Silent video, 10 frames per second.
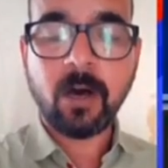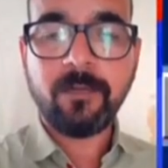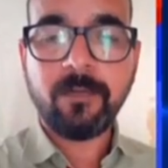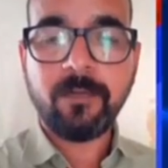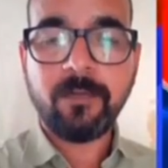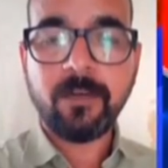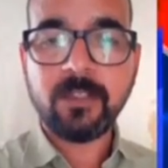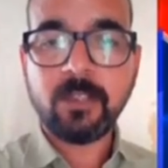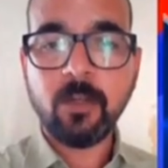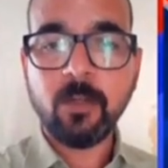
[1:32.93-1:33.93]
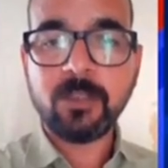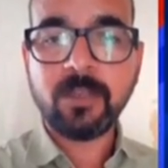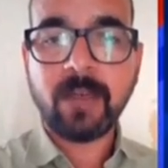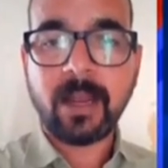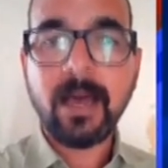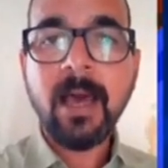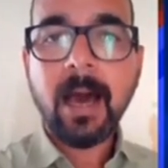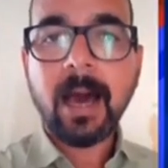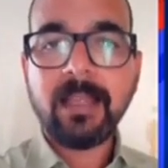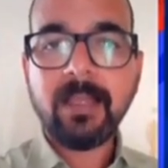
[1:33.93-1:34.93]
of uh, Sidhu Moosewala,
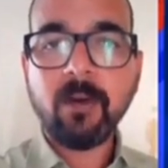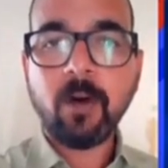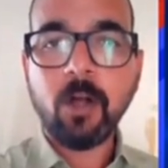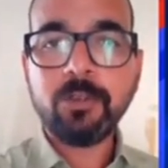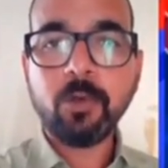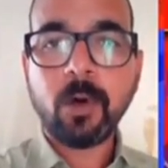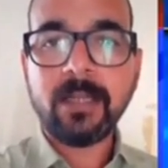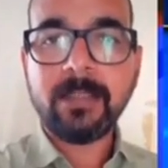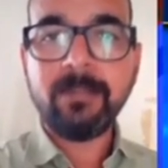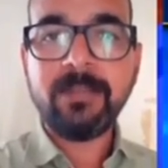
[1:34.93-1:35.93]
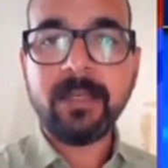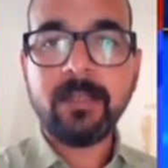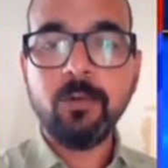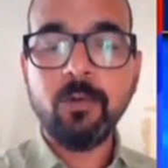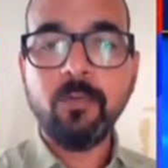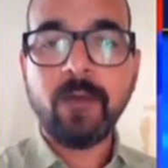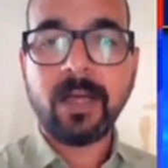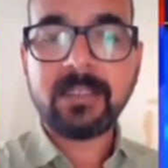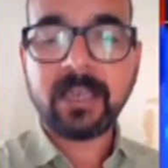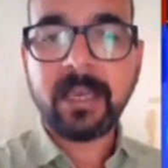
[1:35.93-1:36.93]
uh, they were also attempting to
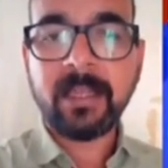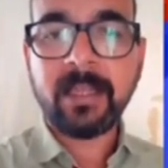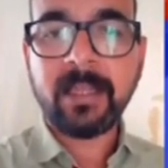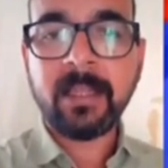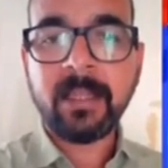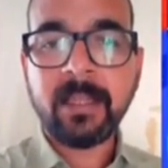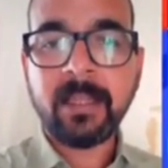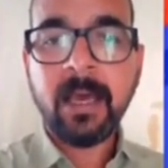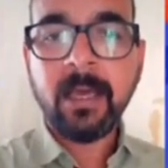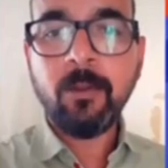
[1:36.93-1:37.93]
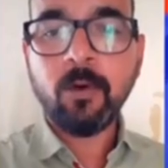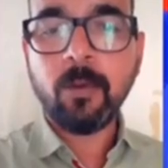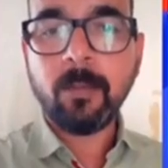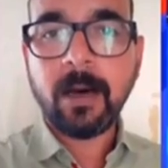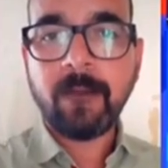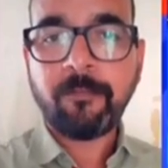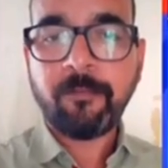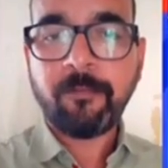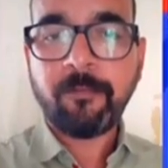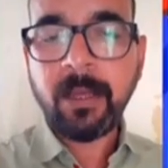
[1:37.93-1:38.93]
once again, you know,
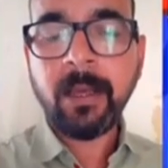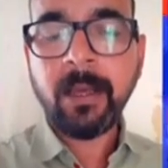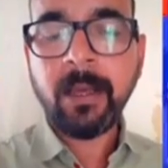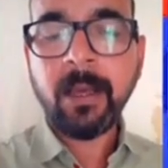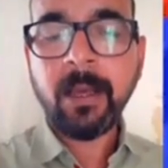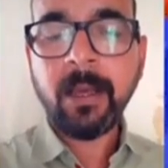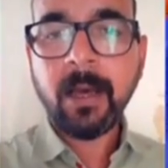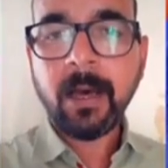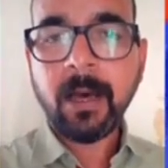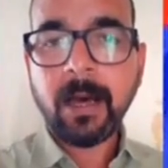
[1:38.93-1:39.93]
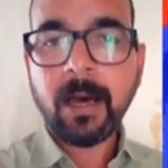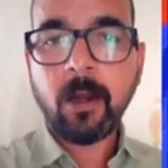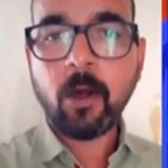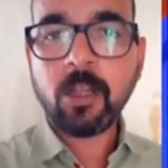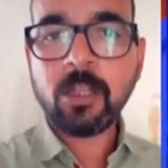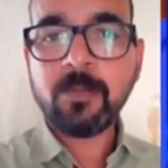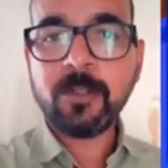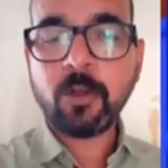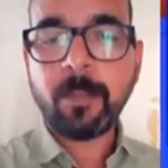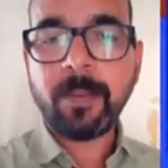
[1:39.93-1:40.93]
free uh, Lawrence
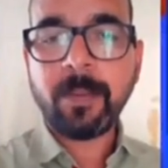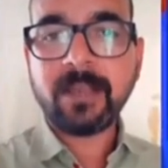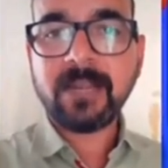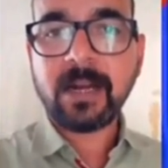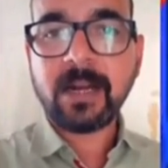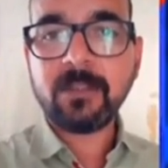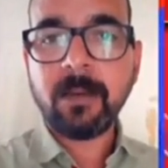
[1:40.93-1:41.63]
because that